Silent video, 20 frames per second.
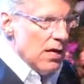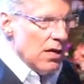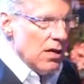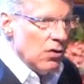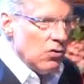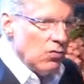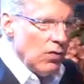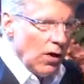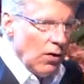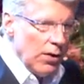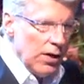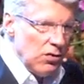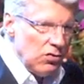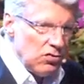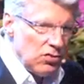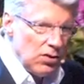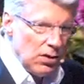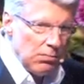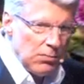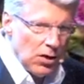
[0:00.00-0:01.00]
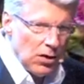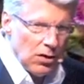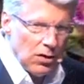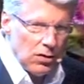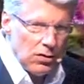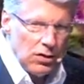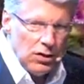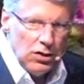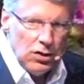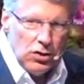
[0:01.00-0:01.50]
is very
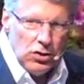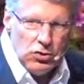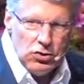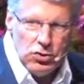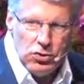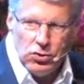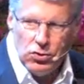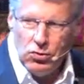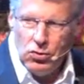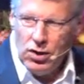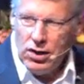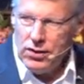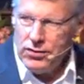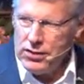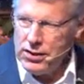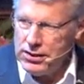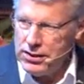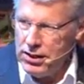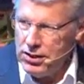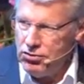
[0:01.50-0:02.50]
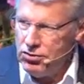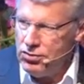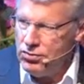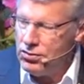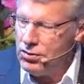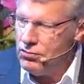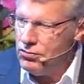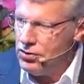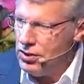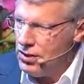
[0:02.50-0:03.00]
similar to the
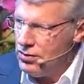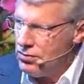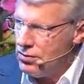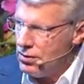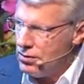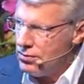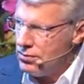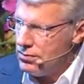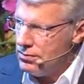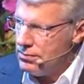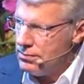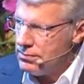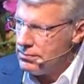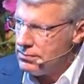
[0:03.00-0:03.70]
teachings of Jesus.